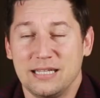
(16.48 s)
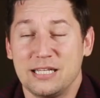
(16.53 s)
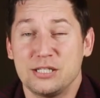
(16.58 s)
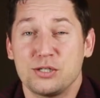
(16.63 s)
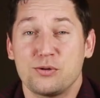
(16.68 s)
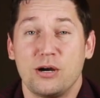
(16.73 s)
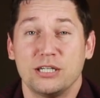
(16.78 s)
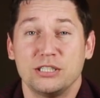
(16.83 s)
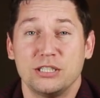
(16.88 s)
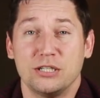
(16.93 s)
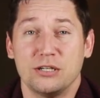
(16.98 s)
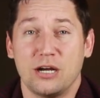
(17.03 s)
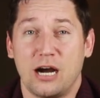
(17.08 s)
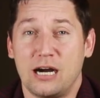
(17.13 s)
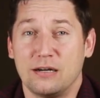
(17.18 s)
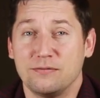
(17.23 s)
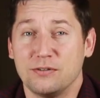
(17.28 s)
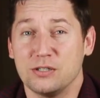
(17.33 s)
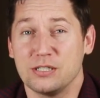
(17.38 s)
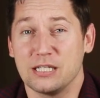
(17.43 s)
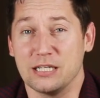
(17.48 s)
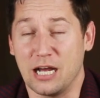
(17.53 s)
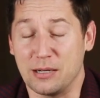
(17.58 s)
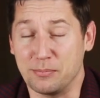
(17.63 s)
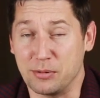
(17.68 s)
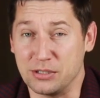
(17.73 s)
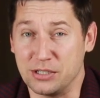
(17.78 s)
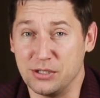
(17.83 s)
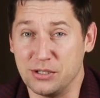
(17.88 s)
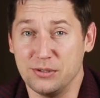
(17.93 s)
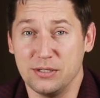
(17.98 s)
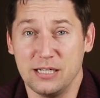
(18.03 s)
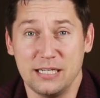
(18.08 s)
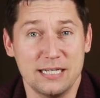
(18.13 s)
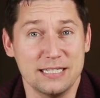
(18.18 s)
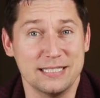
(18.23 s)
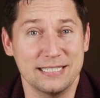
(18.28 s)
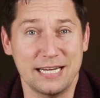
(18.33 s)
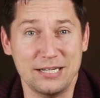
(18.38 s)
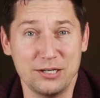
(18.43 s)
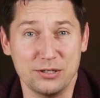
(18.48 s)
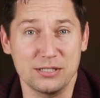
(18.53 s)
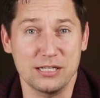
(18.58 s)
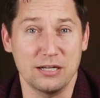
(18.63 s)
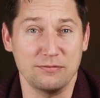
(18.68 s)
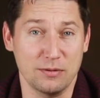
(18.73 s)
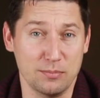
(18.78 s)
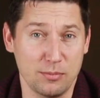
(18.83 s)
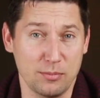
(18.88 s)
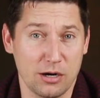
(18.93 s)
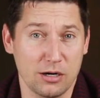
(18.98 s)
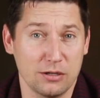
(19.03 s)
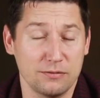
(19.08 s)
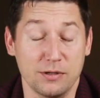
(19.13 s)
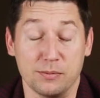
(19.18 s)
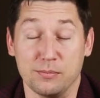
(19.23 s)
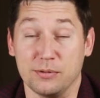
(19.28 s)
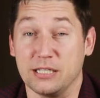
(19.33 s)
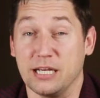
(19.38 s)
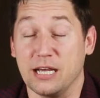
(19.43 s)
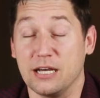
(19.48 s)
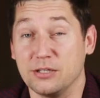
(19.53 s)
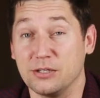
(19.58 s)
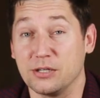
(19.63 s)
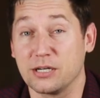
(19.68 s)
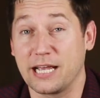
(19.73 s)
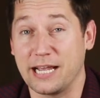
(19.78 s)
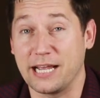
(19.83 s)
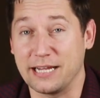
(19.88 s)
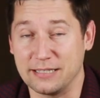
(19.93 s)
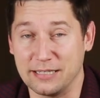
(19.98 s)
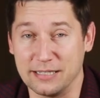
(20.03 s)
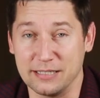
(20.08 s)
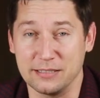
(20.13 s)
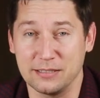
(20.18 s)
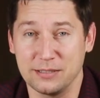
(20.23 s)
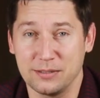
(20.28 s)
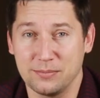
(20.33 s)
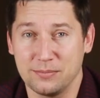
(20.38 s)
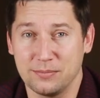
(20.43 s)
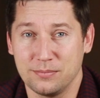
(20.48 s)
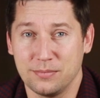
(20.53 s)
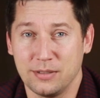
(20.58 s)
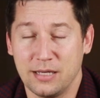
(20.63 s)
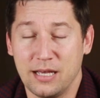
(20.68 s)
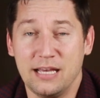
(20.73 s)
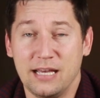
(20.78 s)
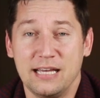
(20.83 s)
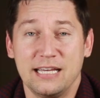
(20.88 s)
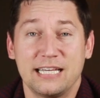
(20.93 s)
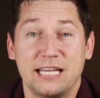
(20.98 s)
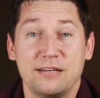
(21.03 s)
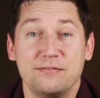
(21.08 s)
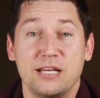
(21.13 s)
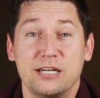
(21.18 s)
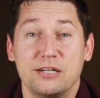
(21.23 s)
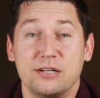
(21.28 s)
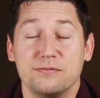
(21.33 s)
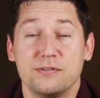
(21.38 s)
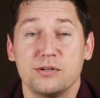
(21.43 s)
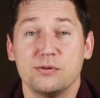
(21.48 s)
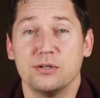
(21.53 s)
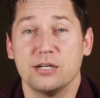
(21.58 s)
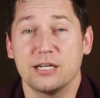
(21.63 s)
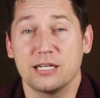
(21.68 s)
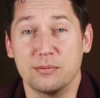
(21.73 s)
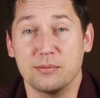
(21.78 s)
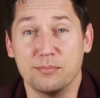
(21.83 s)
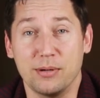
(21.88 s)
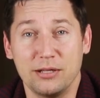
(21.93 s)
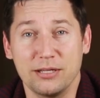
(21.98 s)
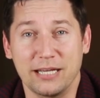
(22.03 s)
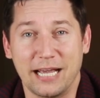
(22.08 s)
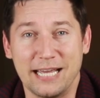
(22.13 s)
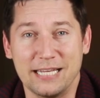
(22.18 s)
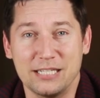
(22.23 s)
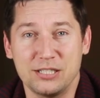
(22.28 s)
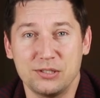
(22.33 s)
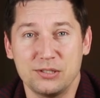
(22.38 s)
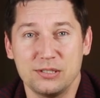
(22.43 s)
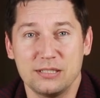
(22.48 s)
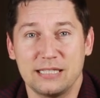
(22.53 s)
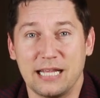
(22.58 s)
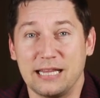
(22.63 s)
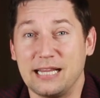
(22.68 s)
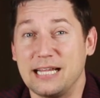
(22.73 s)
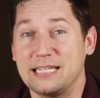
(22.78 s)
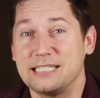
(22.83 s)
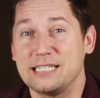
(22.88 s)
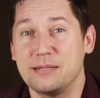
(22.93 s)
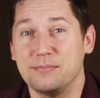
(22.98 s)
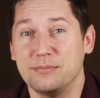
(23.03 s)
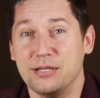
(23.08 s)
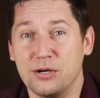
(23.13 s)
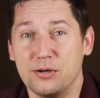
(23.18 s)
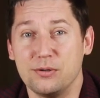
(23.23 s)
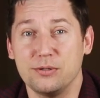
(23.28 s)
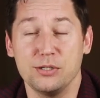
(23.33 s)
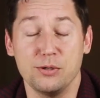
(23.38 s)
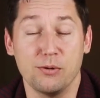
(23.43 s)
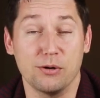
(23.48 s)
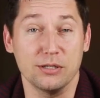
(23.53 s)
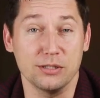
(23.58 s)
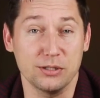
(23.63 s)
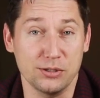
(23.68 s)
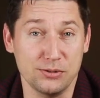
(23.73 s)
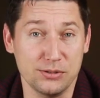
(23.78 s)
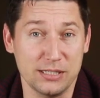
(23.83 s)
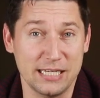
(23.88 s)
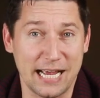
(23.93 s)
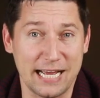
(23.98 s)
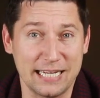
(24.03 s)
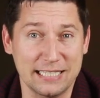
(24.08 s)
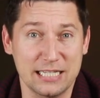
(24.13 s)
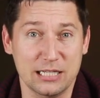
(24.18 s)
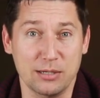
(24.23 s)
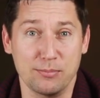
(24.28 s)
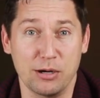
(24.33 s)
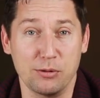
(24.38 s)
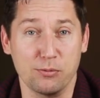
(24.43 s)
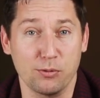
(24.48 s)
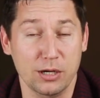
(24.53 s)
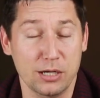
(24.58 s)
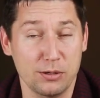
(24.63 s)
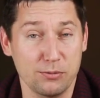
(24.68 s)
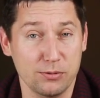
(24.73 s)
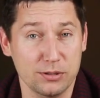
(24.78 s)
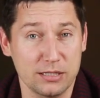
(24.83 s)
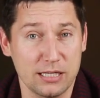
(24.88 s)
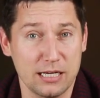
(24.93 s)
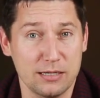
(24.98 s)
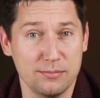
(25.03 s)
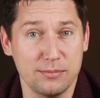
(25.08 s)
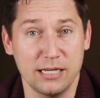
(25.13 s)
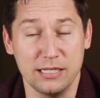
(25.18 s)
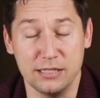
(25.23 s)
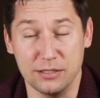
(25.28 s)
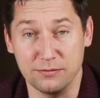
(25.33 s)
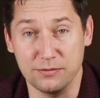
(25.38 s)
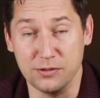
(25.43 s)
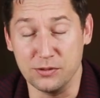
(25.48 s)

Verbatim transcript: This question offers an opportunity to set yourself apart from the other candidates. Give the interviewer a compelling answer that lets them know you are enthusiastic about working with them in the